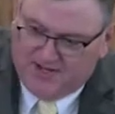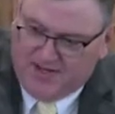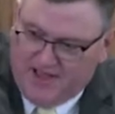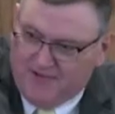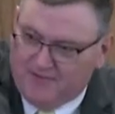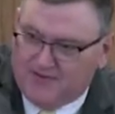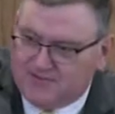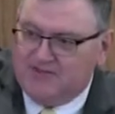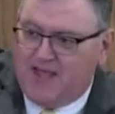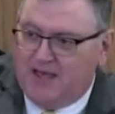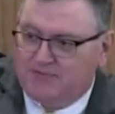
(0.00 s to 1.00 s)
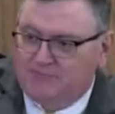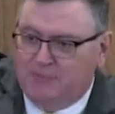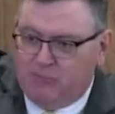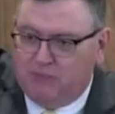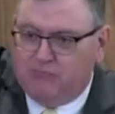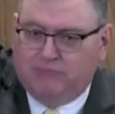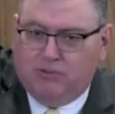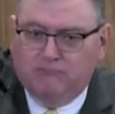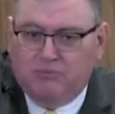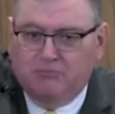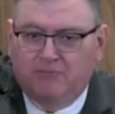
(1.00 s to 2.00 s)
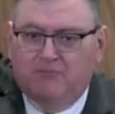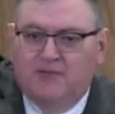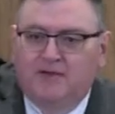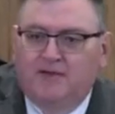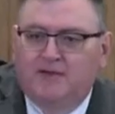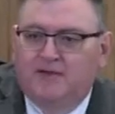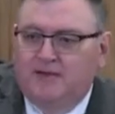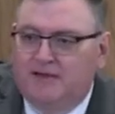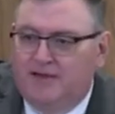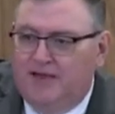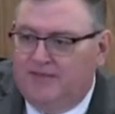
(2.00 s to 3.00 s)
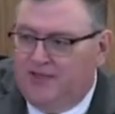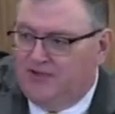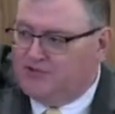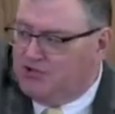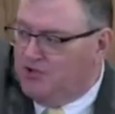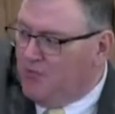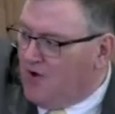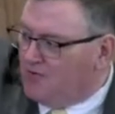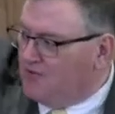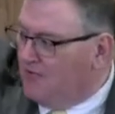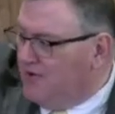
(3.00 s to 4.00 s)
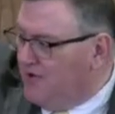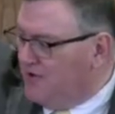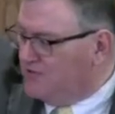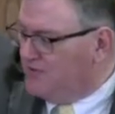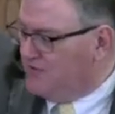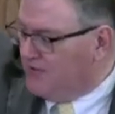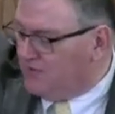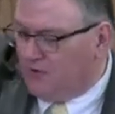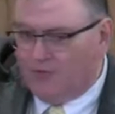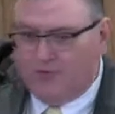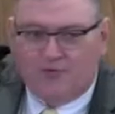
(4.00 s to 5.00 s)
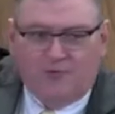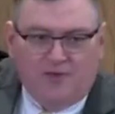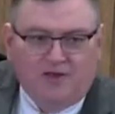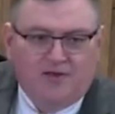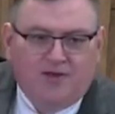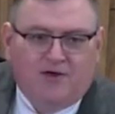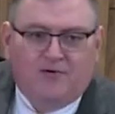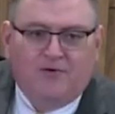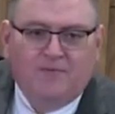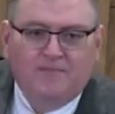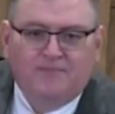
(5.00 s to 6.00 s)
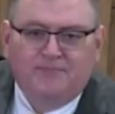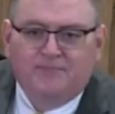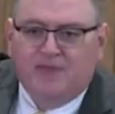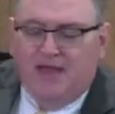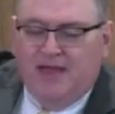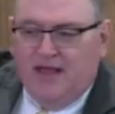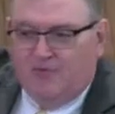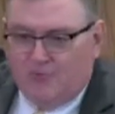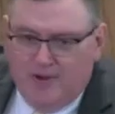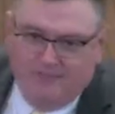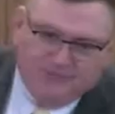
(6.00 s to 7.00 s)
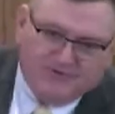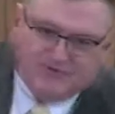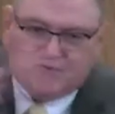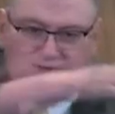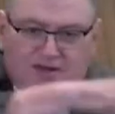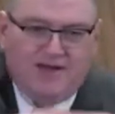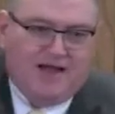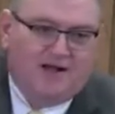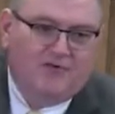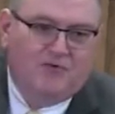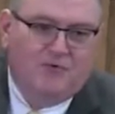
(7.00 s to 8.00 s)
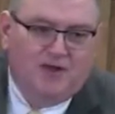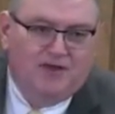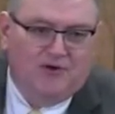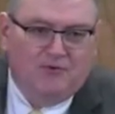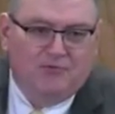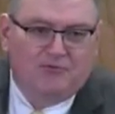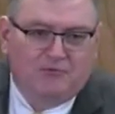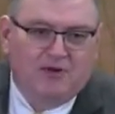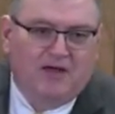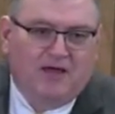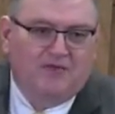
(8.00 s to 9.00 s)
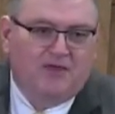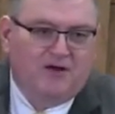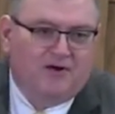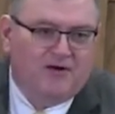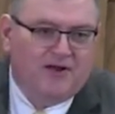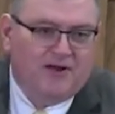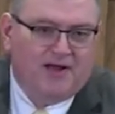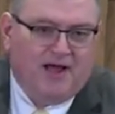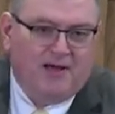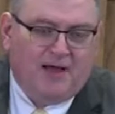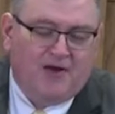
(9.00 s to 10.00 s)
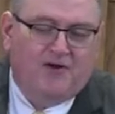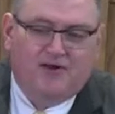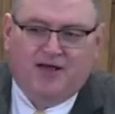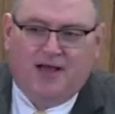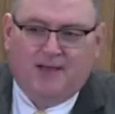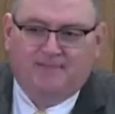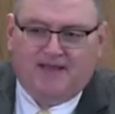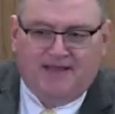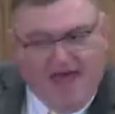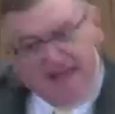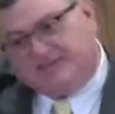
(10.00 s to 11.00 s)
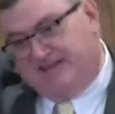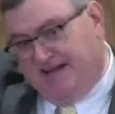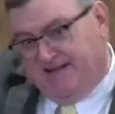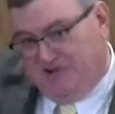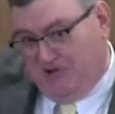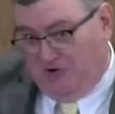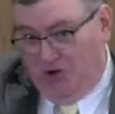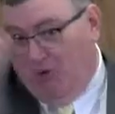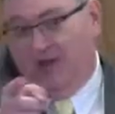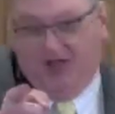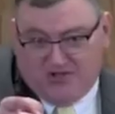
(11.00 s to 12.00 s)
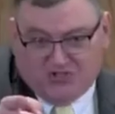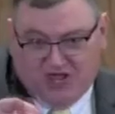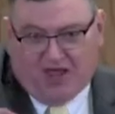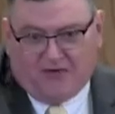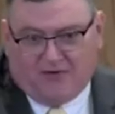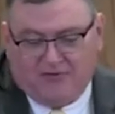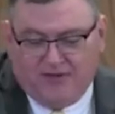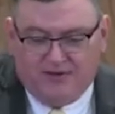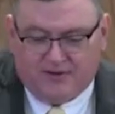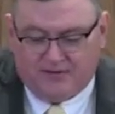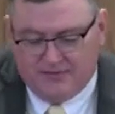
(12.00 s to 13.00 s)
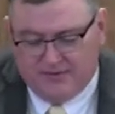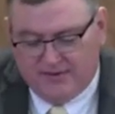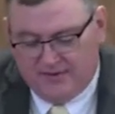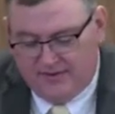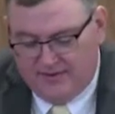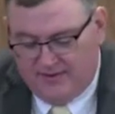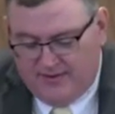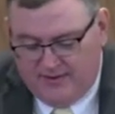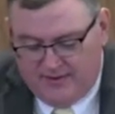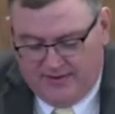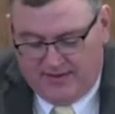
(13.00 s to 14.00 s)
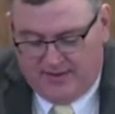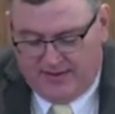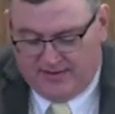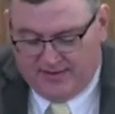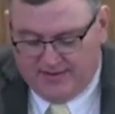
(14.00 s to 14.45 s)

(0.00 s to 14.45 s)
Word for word: down the steps. Boom, boom, boom, boom, boom, boom. And then she walked over here to this corner window and ripped the screen out of the window and threw it out in the yard. And the cop, I heard the cop say, "That's it, you're going to jail," you know. And